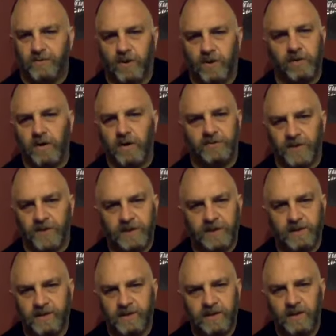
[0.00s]
over it
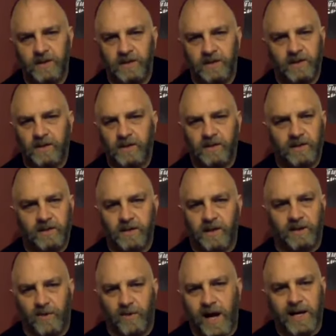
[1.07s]
and
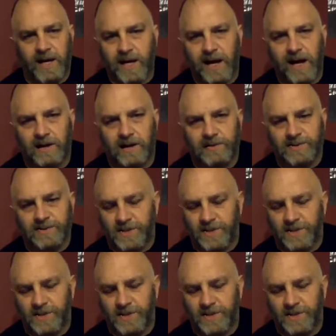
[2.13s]
rock on. So